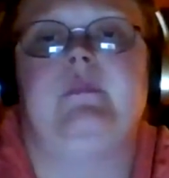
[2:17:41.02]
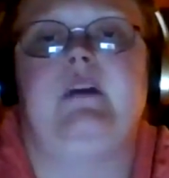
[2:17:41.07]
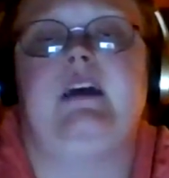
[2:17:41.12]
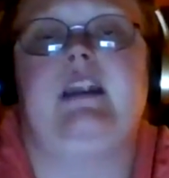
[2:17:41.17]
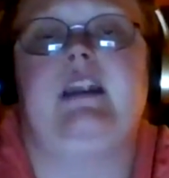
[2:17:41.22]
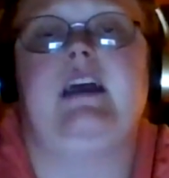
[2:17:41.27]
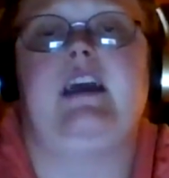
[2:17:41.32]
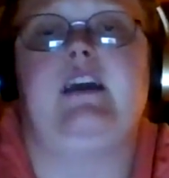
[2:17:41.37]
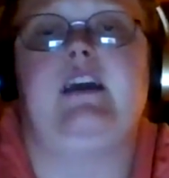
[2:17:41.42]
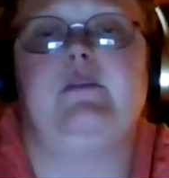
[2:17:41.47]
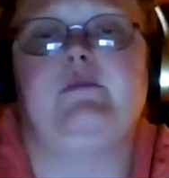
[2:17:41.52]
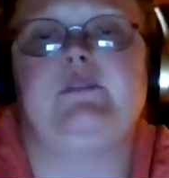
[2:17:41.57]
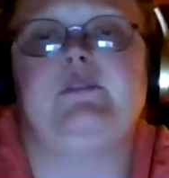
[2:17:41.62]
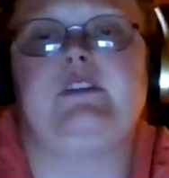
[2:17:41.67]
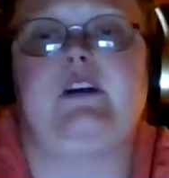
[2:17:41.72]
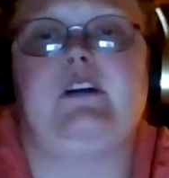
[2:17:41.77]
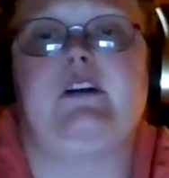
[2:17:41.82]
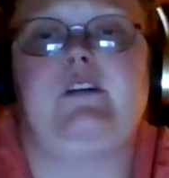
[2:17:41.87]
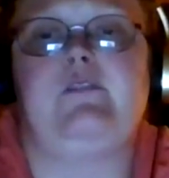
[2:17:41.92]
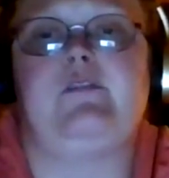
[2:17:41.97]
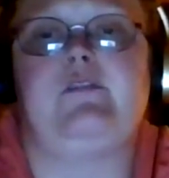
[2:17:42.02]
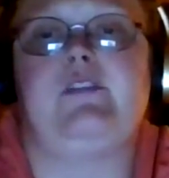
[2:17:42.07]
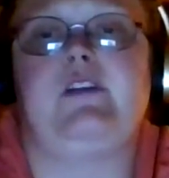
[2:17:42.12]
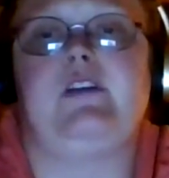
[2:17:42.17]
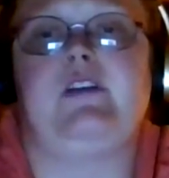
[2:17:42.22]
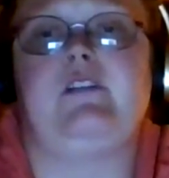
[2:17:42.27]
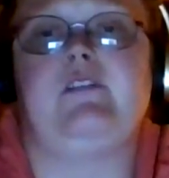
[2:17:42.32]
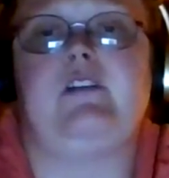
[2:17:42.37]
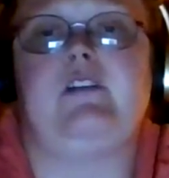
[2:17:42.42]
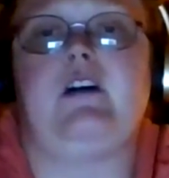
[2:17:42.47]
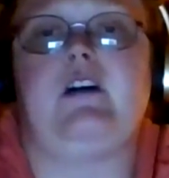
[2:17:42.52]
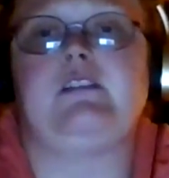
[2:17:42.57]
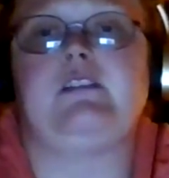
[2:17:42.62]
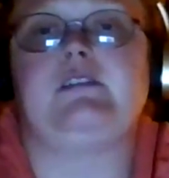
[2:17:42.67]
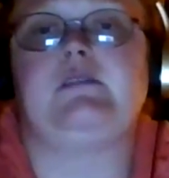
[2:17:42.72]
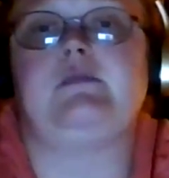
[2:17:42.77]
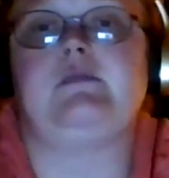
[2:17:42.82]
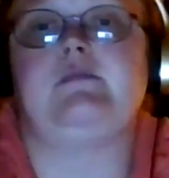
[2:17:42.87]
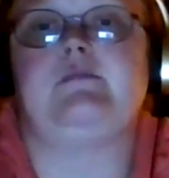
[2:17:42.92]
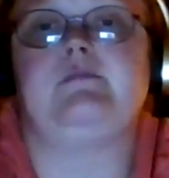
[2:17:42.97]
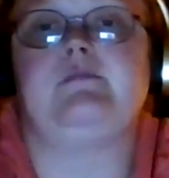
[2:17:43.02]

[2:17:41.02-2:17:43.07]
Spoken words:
And I am sorry for your loss.